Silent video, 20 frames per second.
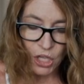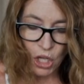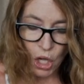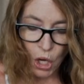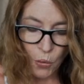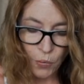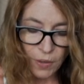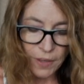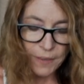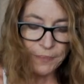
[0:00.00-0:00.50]

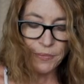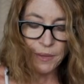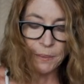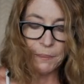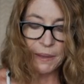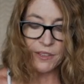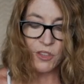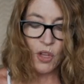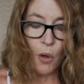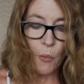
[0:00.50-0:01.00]
No,
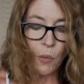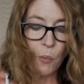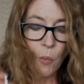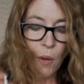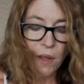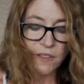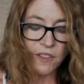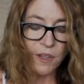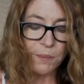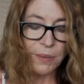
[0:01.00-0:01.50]
because no one
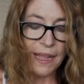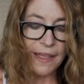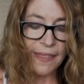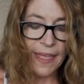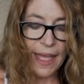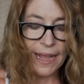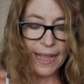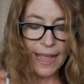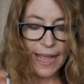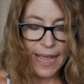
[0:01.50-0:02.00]
wants to play
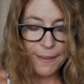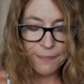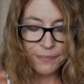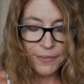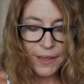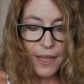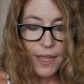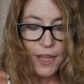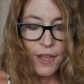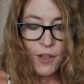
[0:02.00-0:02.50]
that game.
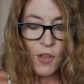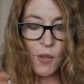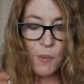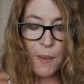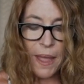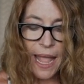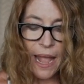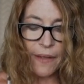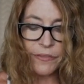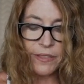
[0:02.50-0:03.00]
You
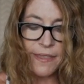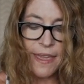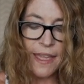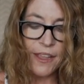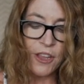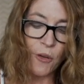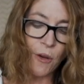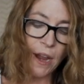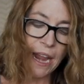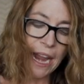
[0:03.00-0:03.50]
may have to
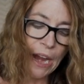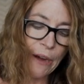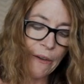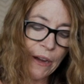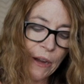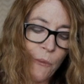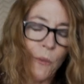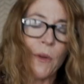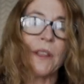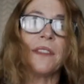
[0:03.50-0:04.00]
take your
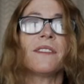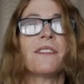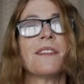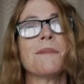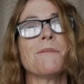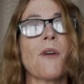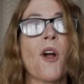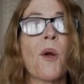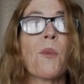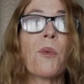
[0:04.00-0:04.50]
Harry
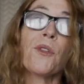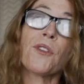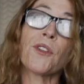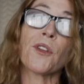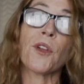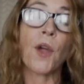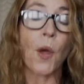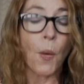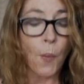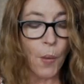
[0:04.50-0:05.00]
Winston marbles
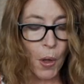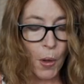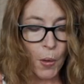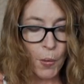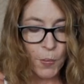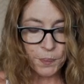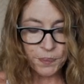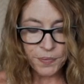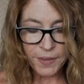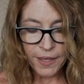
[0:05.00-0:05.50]
and go
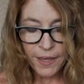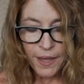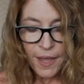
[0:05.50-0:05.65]
home.